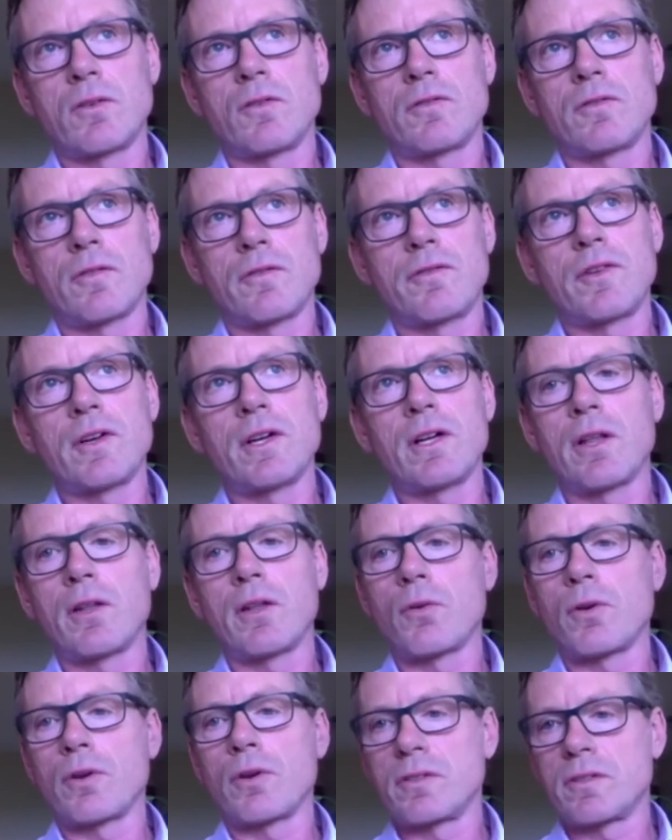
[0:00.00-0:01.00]
fulfill
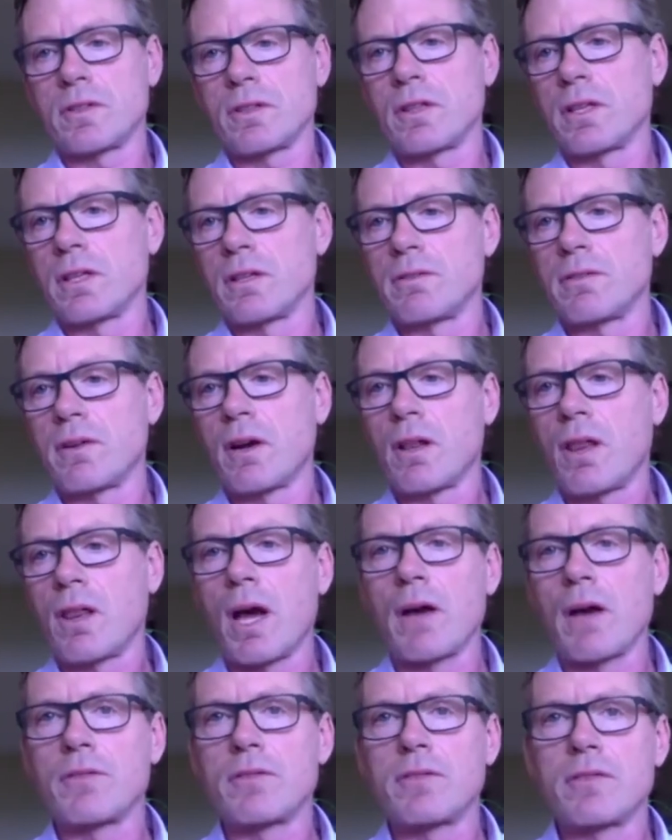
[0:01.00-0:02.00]
in order to live our
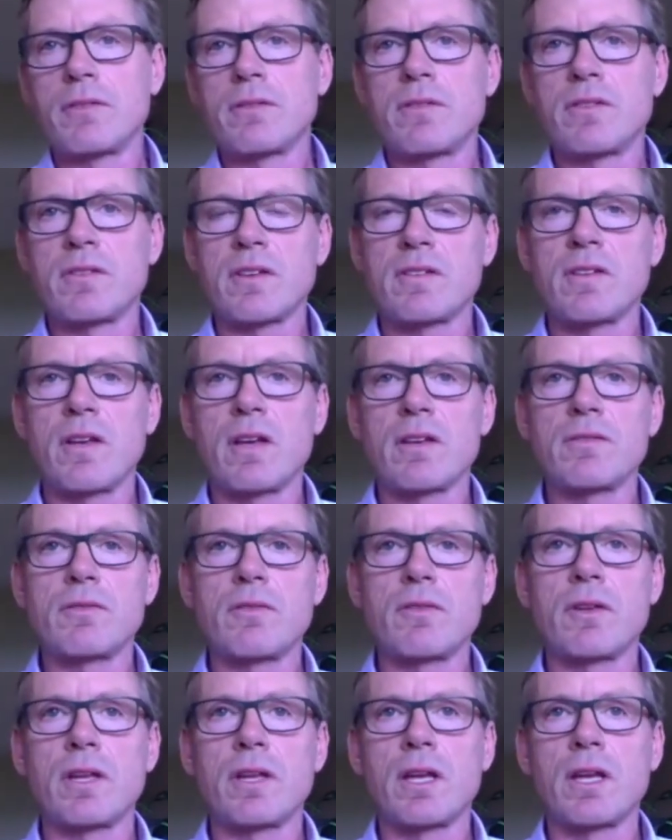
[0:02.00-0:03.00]
lives
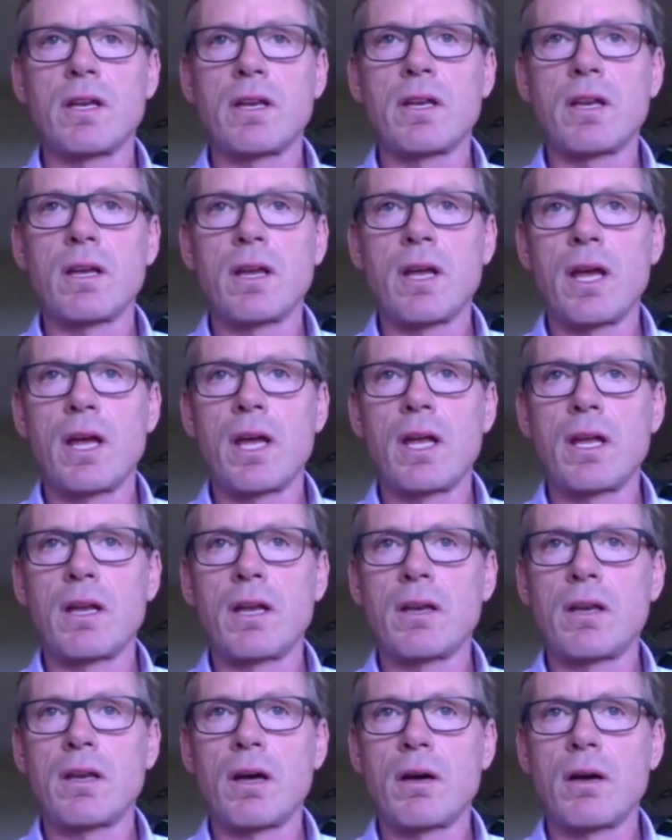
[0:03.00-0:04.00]
successfully and
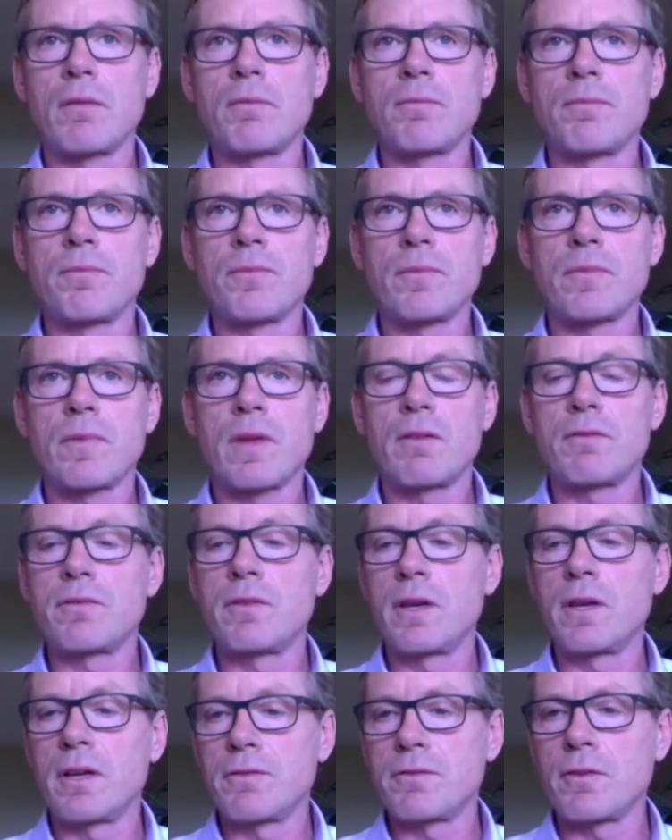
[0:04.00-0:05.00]

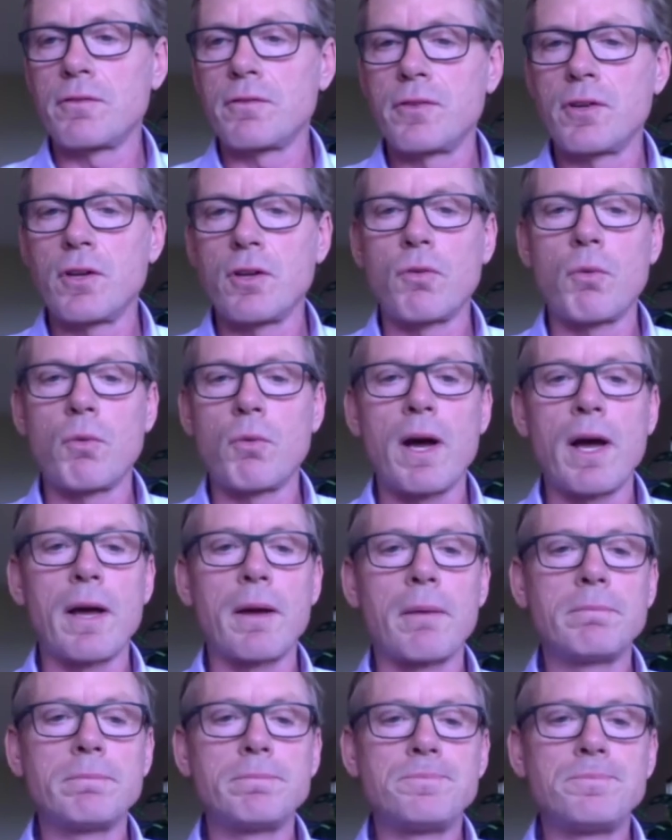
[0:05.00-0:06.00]
in a fulfilled way.
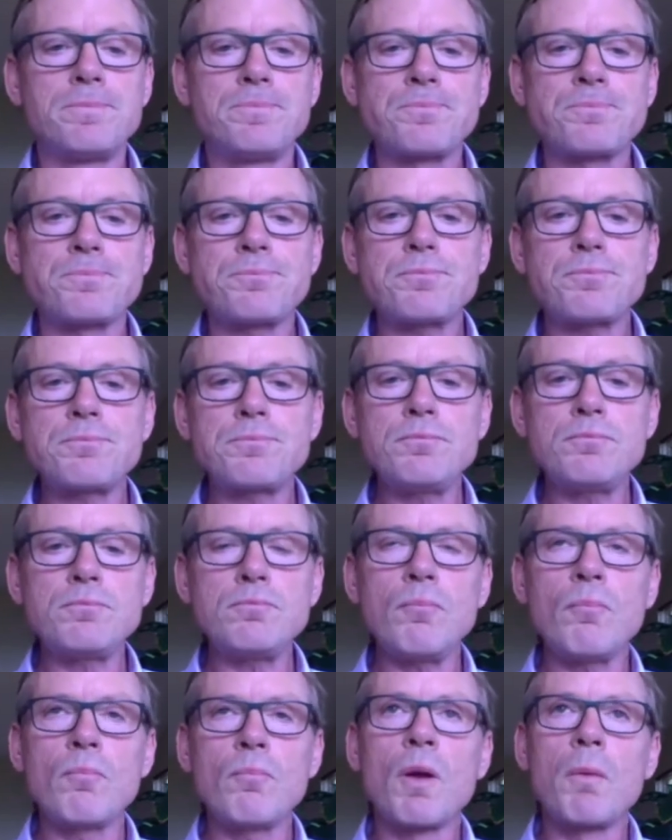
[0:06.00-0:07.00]

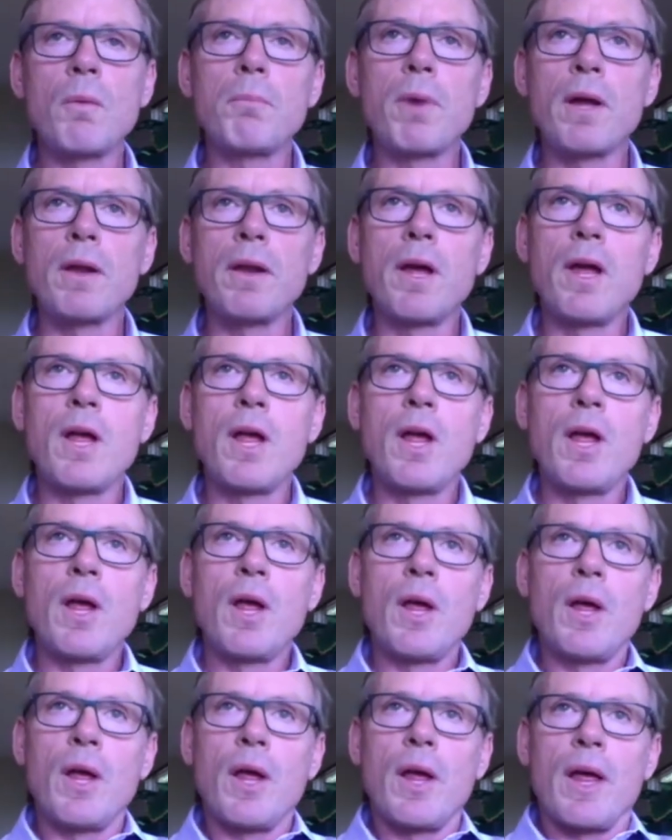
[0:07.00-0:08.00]
But
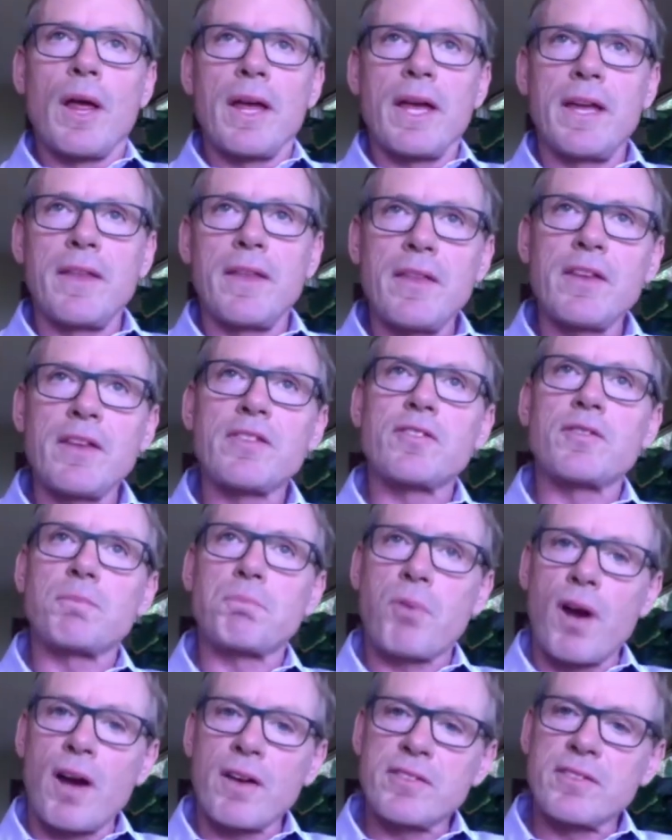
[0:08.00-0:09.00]
in
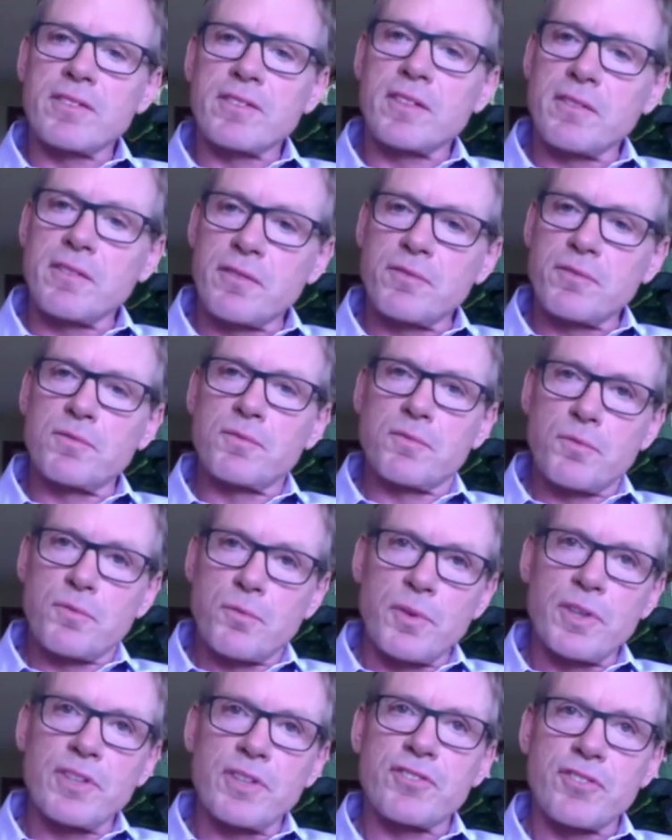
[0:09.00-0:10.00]
this process of
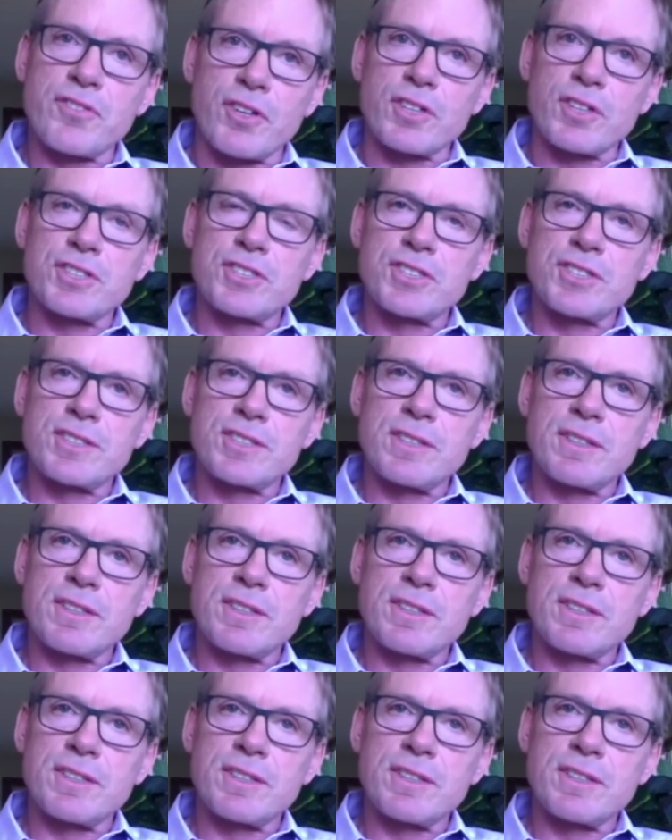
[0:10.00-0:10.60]
research,